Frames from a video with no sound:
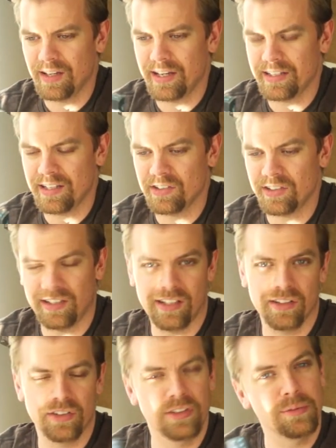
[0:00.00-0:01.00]
I guess it
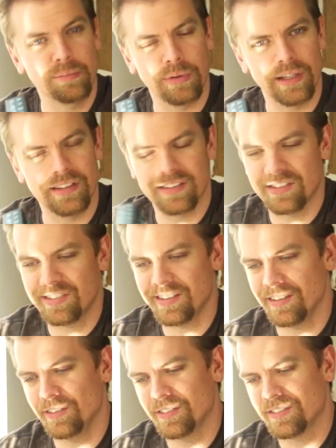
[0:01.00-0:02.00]
is, but
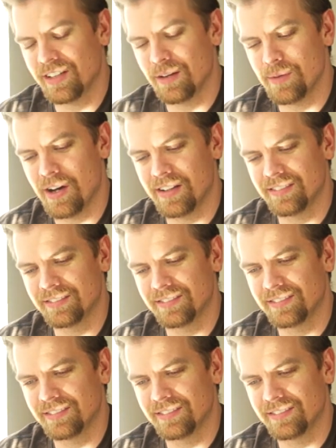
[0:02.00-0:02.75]
still, come on.